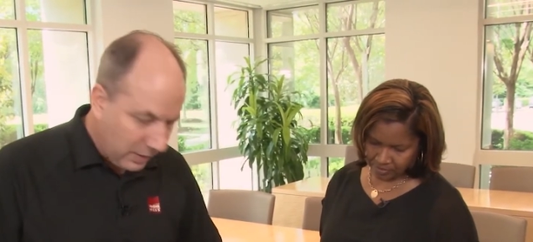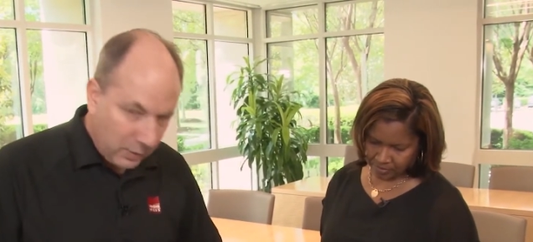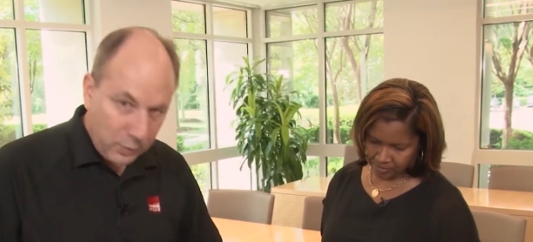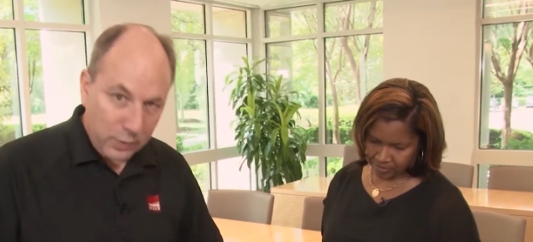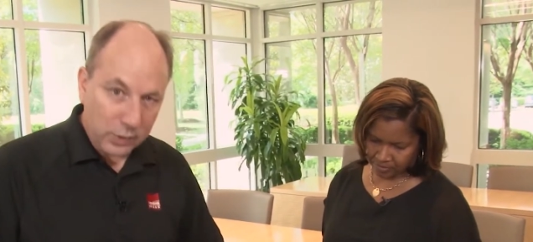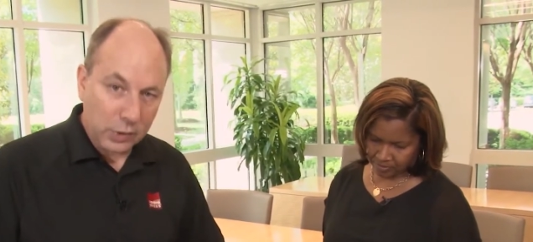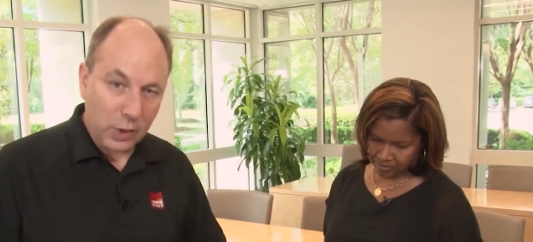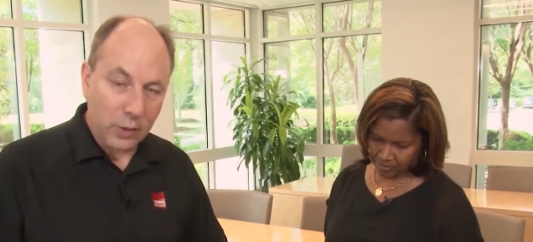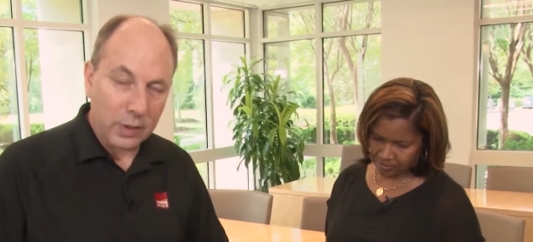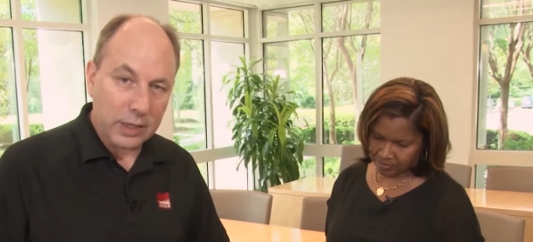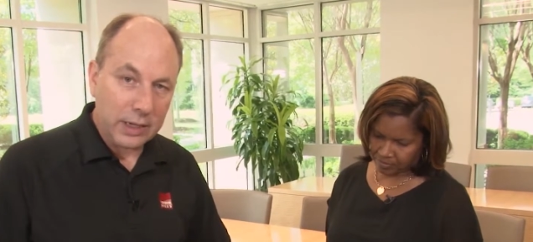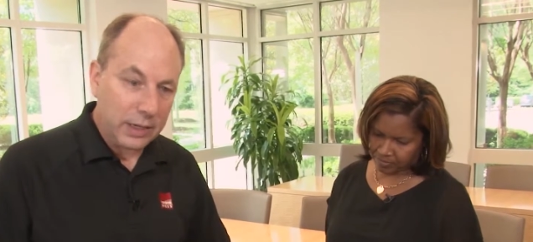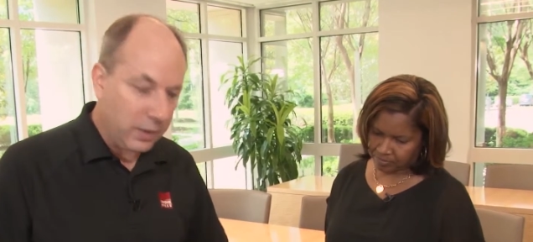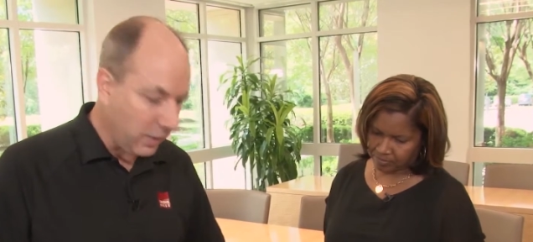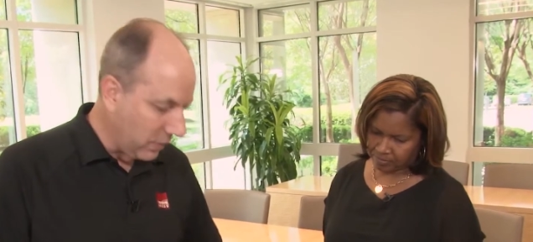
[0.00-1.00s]
Speaker 1: that we're showing
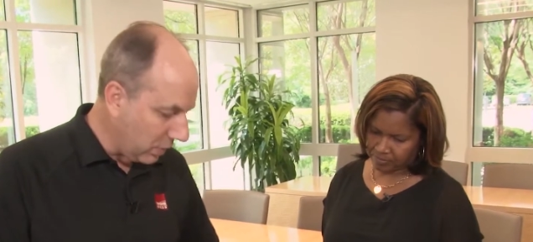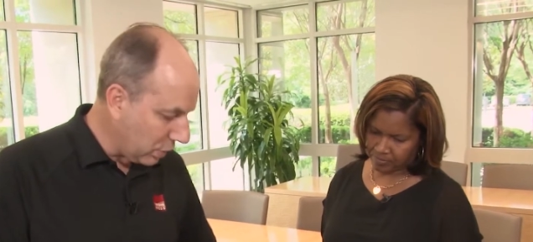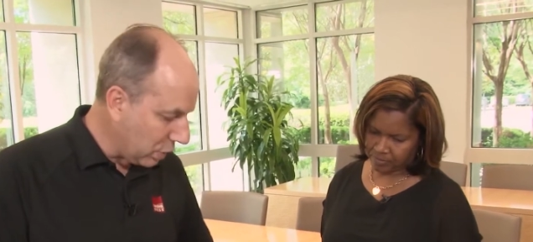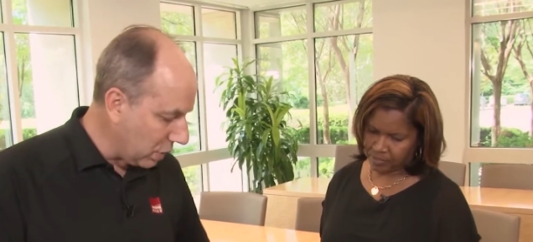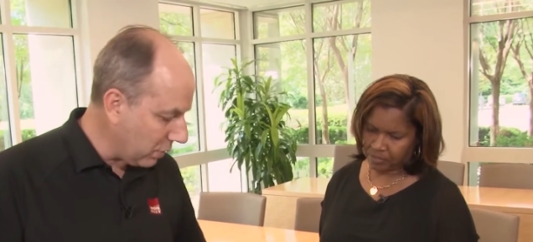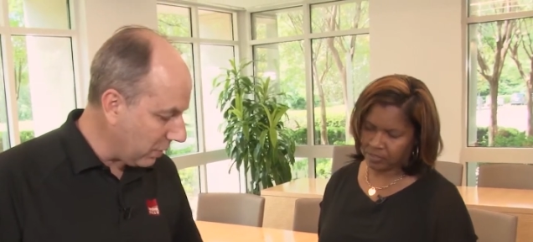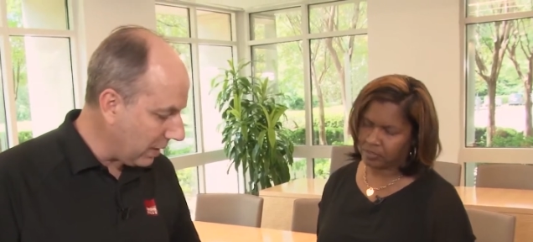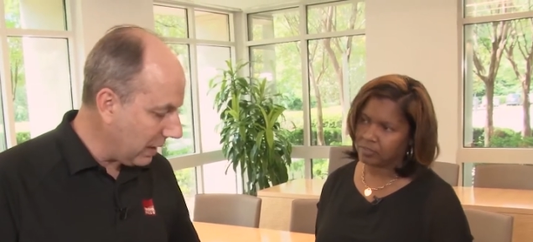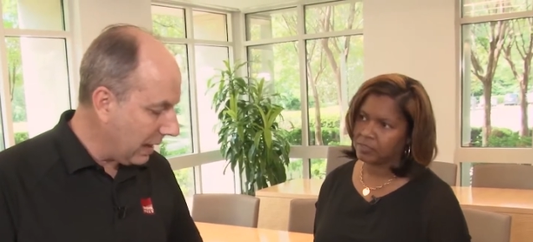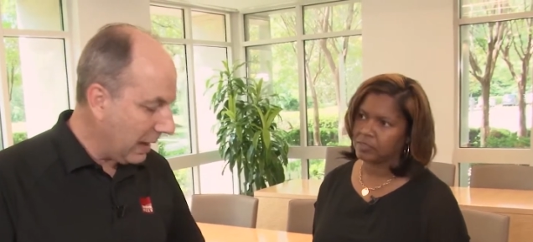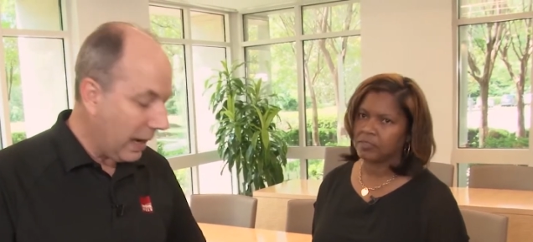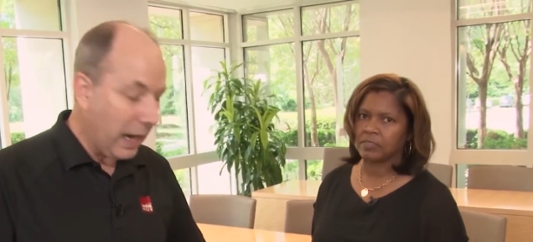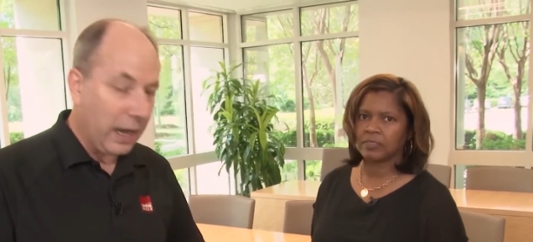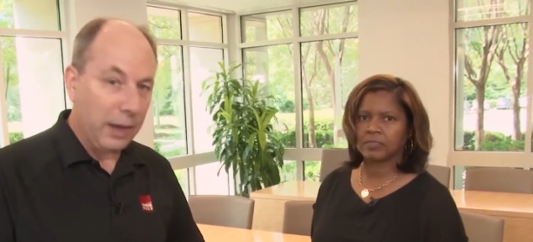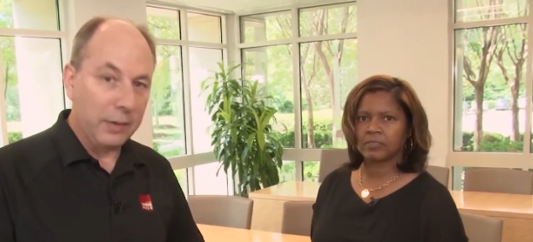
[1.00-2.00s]
here on this server.
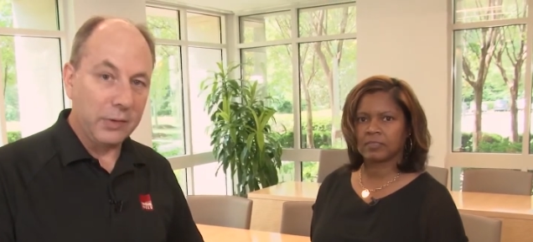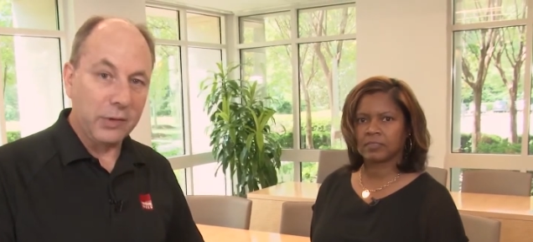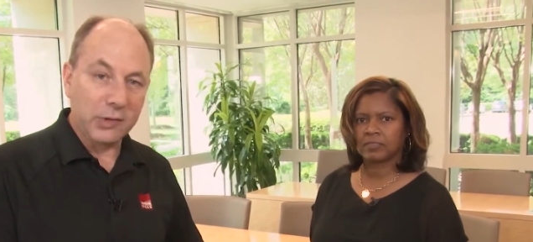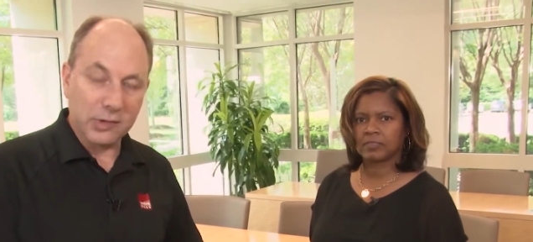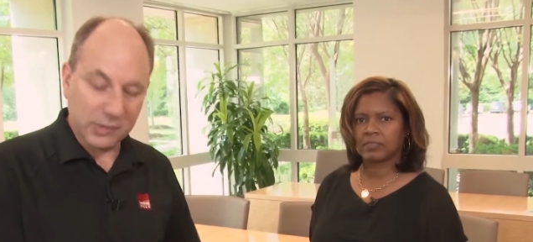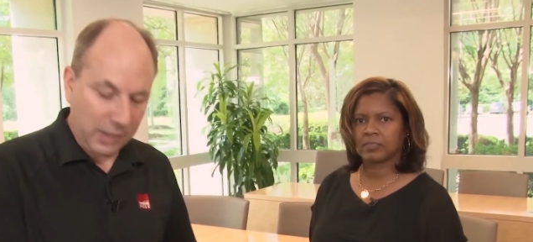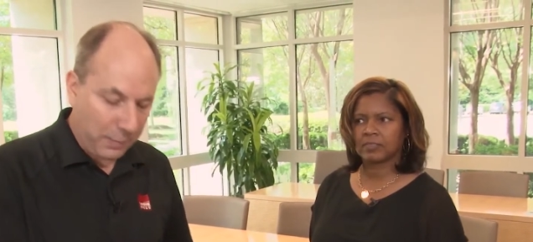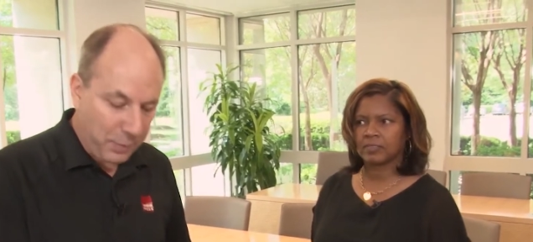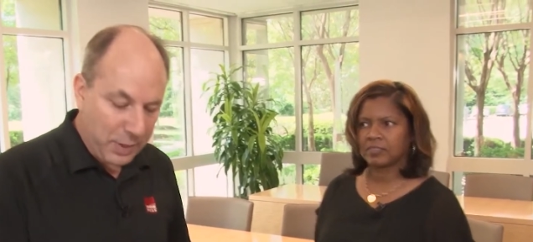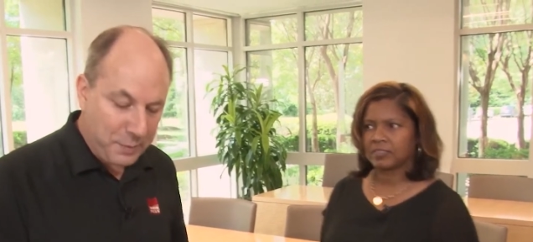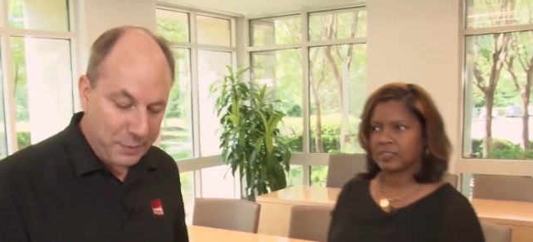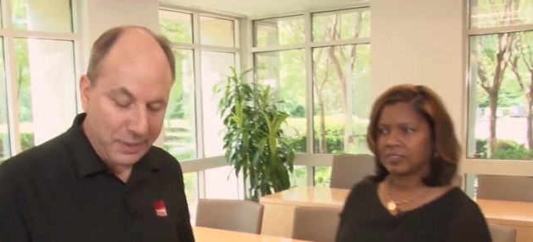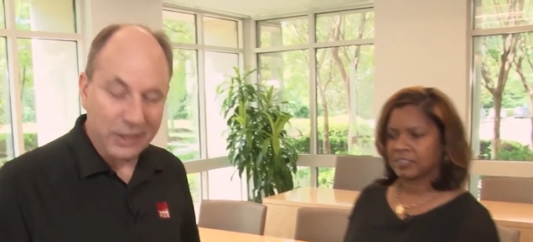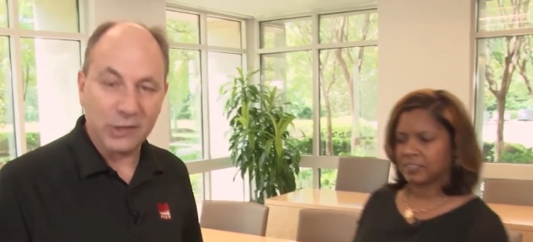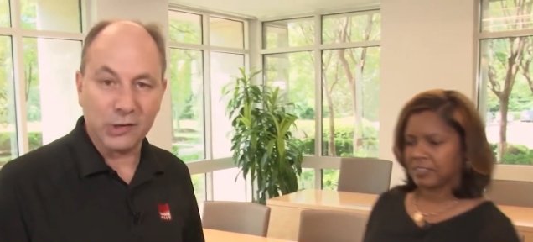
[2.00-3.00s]
Uh, this is a
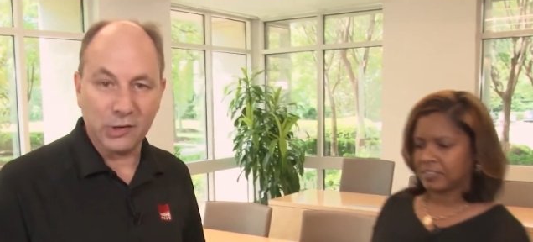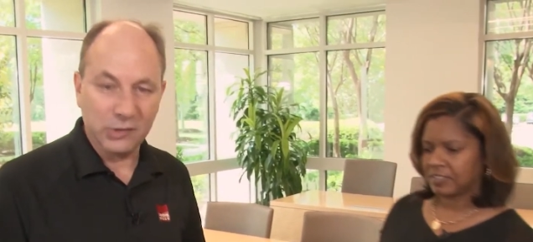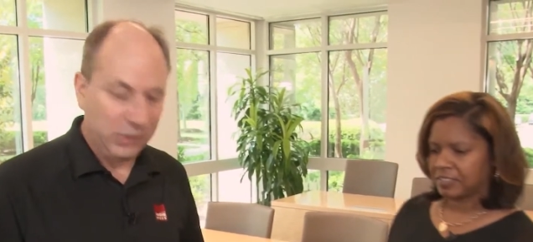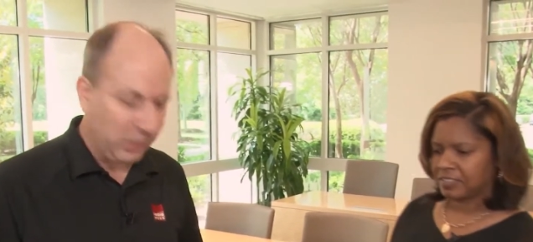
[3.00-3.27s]
pre-production